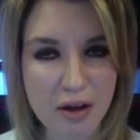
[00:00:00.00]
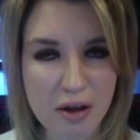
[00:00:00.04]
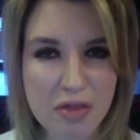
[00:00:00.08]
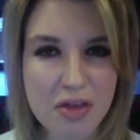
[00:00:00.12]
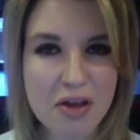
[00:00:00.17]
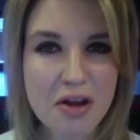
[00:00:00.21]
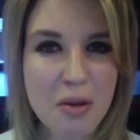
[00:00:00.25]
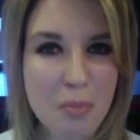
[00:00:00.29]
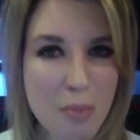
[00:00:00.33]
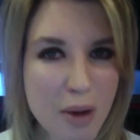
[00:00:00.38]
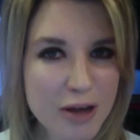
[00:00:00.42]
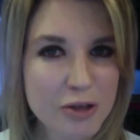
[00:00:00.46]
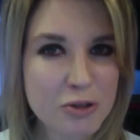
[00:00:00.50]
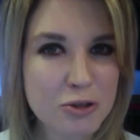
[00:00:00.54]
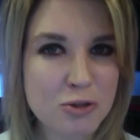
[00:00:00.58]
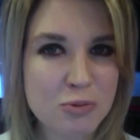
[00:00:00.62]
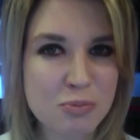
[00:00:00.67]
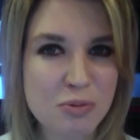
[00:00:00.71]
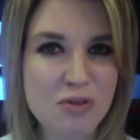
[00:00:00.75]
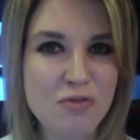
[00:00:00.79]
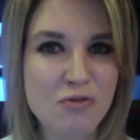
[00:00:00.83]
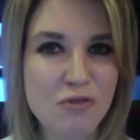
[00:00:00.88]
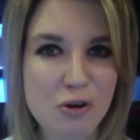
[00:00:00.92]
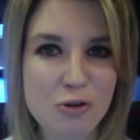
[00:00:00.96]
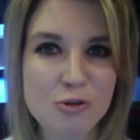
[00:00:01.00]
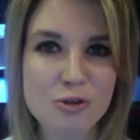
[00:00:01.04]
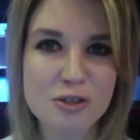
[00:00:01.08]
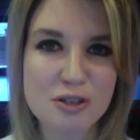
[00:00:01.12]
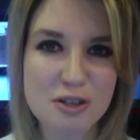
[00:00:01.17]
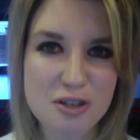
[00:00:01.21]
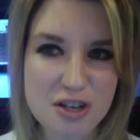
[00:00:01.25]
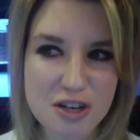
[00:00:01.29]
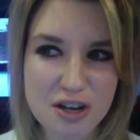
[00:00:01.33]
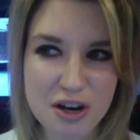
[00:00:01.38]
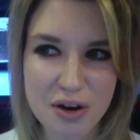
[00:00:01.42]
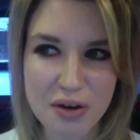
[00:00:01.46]
I think it might just be
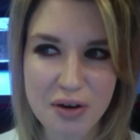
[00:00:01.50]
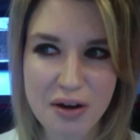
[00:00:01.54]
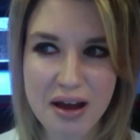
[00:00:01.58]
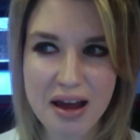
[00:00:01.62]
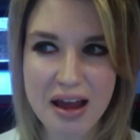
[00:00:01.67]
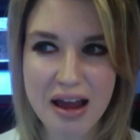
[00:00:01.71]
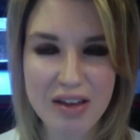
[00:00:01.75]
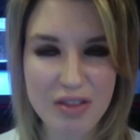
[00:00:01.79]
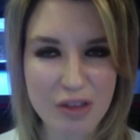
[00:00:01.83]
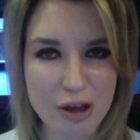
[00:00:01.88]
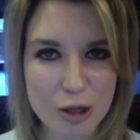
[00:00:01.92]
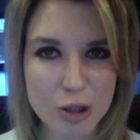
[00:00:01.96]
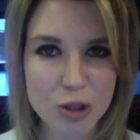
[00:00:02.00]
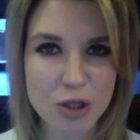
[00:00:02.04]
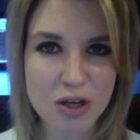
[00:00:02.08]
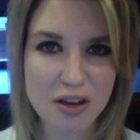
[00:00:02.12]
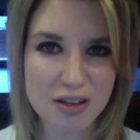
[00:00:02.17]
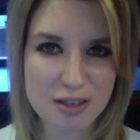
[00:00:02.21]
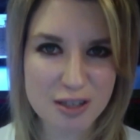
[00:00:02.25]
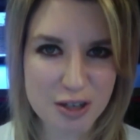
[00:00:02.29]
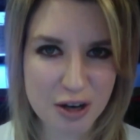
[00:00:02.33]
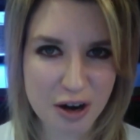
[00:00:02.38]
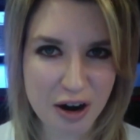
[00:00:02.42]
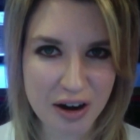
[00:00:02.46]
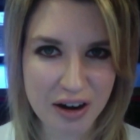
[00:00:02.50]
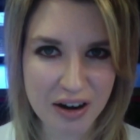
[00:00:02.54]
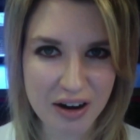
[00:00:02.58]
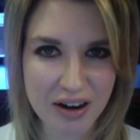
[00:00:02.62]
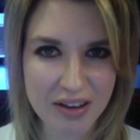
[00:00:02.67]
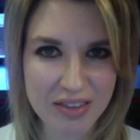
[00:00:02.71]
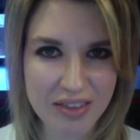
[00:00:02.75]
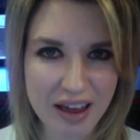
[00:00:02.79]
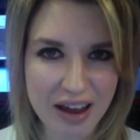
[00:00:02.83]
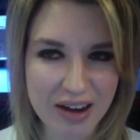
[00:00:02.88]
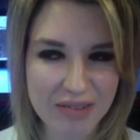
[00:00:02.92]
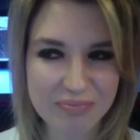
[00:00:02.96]
Frozen 2, and they should get started
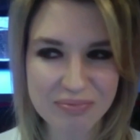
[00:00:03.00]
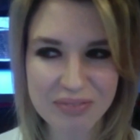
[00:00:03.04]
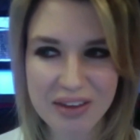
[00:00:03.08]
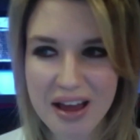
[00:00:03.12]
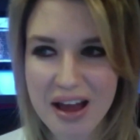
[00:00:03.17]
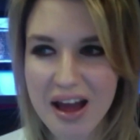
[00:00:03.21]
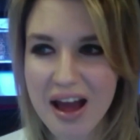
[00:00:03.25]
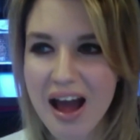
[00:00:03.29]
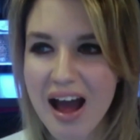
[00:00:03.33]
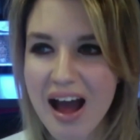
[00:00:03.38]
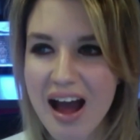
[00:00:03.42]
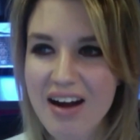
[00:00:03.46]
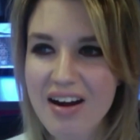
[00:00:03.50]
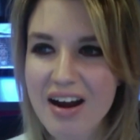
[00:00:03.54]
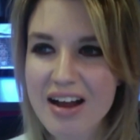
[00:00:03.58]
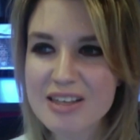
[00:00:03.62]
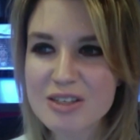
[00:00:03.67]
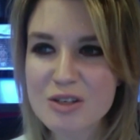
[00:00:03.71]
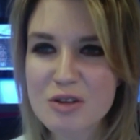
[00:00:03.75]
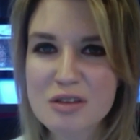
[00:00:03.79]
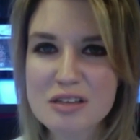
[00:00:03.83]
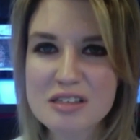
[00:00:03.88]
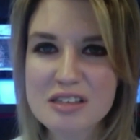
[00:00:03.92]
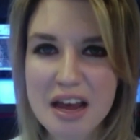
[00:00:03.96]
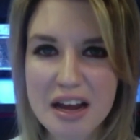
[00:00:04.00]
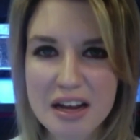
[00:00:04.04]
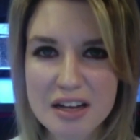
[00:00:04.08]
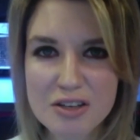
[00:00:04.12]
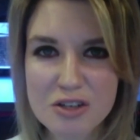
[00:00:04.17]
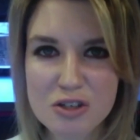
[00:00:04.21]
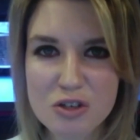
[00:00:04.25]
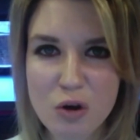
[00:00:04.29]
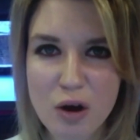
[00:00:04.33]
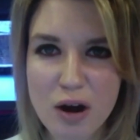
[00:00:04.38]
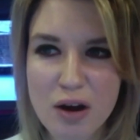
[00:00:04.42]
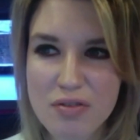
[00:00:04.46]
on that. All right, so the second
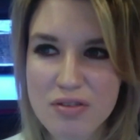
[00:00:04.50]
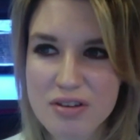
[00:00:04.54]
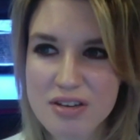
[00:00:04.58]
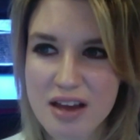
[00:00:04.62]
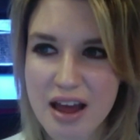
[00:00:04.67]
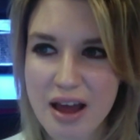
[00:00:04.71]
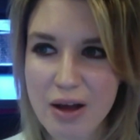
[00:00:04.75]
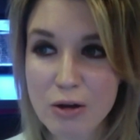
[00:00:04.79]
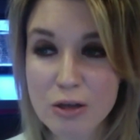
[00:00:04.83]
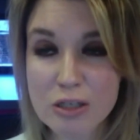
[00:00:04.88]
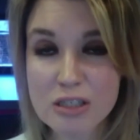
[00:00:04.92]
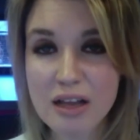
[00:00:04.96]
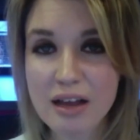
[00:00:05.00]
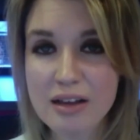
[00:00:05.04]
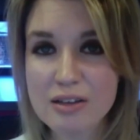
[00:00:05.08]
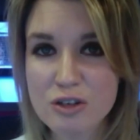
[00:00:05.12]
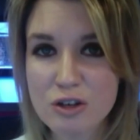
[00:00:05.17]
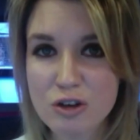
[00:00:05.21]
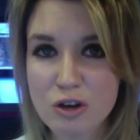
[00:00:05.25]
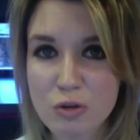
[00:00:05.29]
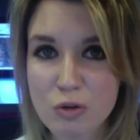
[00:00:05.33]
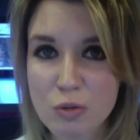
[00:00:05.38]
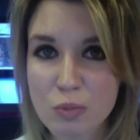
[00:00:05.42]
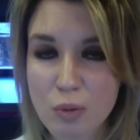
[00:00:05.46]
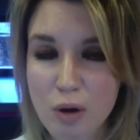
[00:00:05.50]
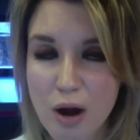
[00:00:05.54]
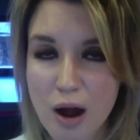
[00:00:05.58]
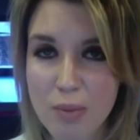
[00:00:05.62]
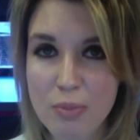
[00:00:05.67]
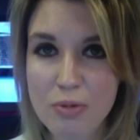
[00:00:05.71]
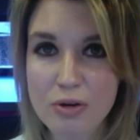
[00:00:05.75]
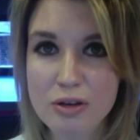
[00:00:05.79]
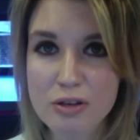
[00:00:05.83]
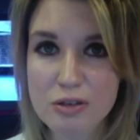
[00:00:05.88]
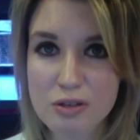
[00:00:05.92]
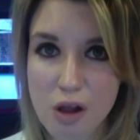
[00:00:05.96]
story of the day also has to do with
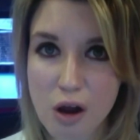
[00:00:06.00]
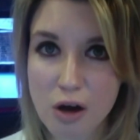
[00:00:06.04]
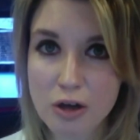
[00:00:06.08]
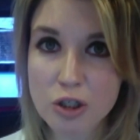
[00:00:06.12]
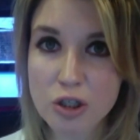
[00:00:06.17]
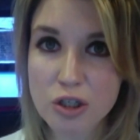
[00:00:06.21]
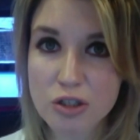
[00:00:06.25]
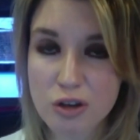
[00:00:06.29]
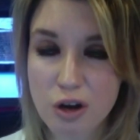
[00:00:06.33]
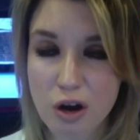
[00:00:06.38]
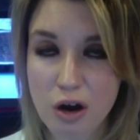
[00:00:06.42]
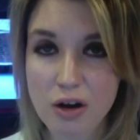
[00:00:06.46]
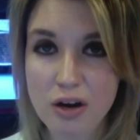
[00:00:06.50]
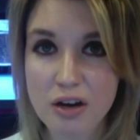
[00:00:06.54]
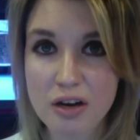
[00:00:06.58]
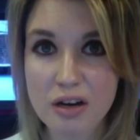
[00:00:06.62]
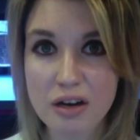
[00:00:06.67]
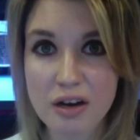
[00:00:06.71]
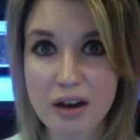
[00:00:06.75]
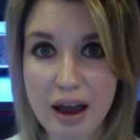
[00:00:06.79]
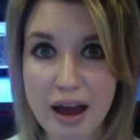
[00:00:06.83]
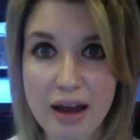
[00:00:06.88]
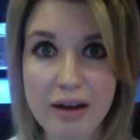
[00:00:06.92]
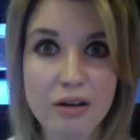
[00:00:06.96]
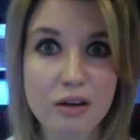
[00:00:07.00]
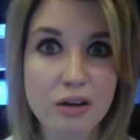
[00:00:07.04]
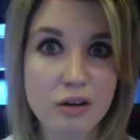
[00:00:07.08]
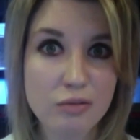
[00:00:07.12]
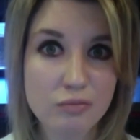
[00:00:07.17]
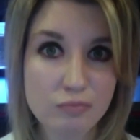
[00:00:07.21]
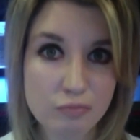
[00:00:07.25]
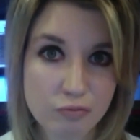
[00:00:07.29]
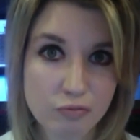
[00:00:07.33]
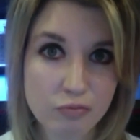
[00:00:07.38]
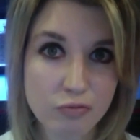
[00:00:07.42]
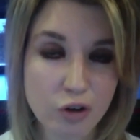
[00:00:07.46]
properties largely targeted at,
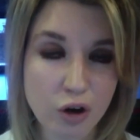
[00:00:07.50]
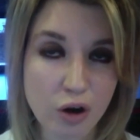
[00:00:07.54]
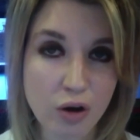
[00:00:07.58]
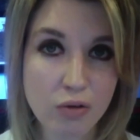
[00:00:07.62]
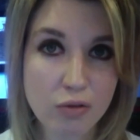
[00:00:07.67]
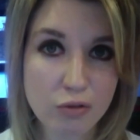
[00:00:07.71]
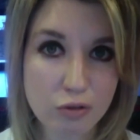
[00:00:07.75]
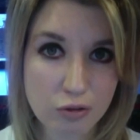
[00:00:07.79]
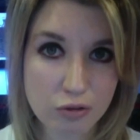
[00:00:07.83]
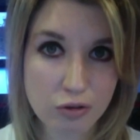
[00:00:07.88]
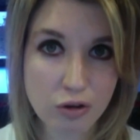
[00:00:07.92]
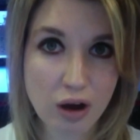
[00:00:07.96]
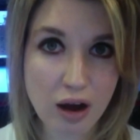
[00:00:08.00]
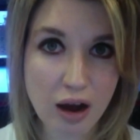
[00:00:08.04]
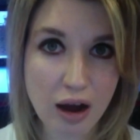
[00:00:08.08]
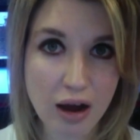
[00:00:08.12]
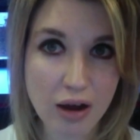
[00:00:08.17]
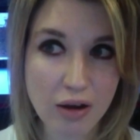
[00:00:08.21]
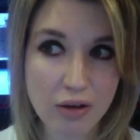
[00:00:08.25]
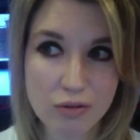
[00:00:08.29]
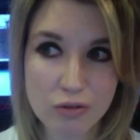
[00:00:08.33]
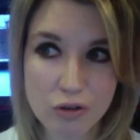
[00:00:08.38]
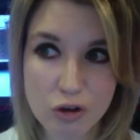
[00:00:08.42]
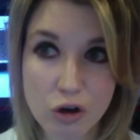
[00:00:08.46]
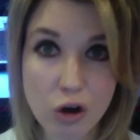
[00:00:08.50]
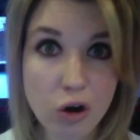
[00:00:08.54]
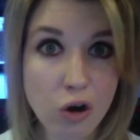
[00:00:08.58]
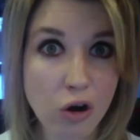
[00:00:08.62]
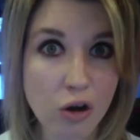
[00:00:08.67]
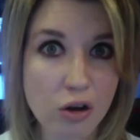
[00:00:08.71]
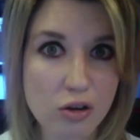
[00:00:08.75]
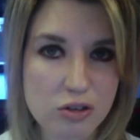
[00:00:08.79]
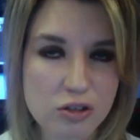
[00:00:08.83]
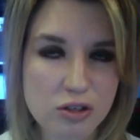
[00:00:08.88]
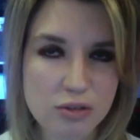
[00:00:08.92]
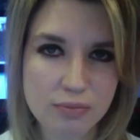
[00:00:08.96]
you know,
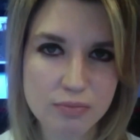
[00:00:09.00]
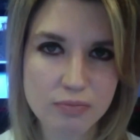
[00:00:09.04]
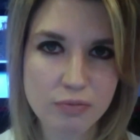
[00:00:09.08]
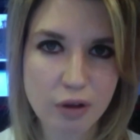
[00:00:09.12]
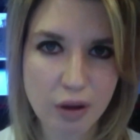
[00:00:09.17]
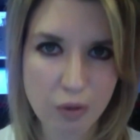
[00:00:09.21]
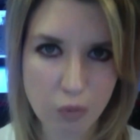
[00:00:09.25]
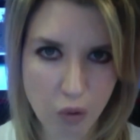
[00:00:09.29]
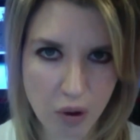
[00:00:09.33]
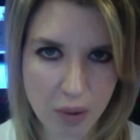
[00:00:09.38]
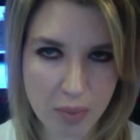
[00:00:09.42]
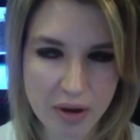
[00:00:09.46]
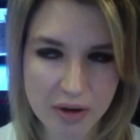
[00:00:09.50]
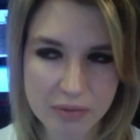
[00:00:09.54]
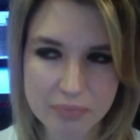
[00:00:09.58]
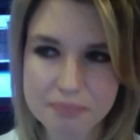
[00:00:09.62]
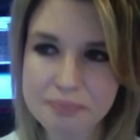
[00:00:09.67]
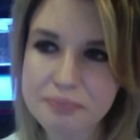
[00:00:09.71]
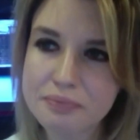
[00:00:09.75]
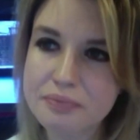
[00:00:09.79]
girls and women.